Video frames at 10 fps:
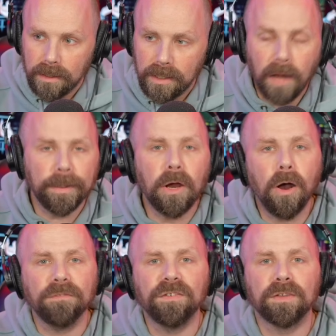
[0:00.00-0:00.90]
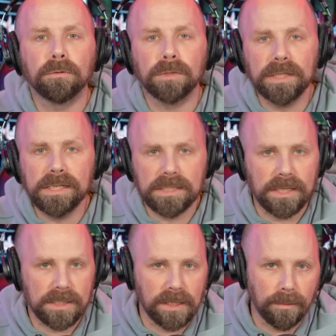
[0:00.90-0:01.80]
Coming off of the
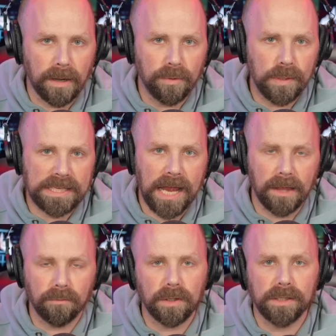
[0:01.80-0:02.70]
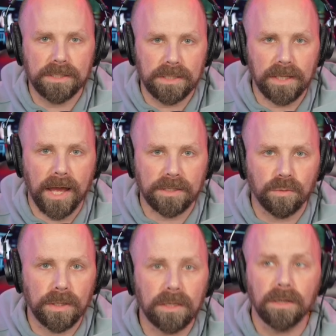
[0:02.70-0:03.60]
releases, the WWE talent releases last
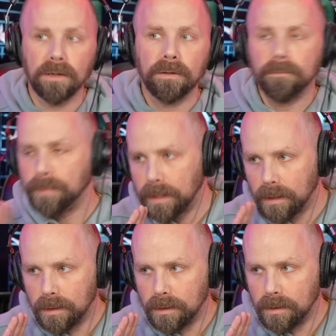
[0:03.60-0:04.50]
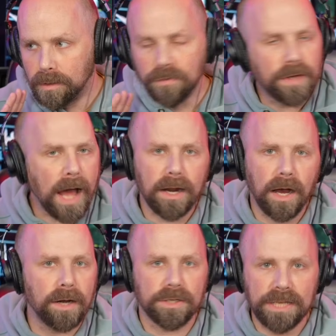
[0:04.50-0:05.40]
week, you've got to
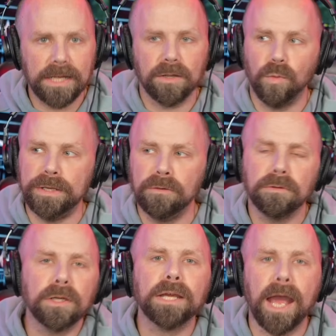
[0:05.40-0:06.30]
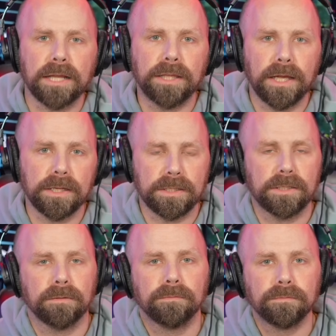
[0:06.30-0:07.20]
understand that when you look at
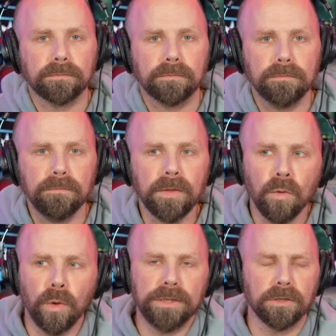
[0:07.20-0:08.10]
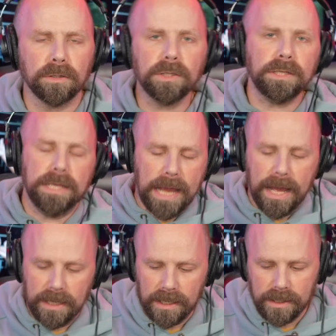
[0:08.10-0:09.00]
this, what you're looking
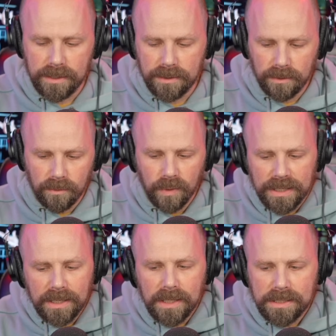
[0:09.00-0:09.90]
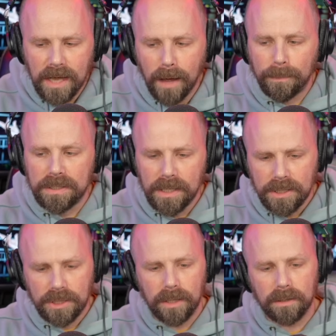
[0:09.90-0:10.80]
at is within this
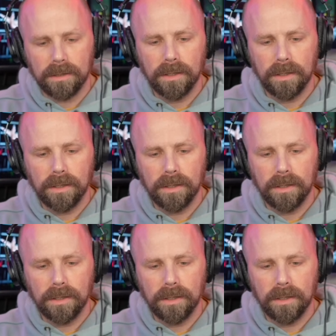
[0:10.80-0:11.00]
competition,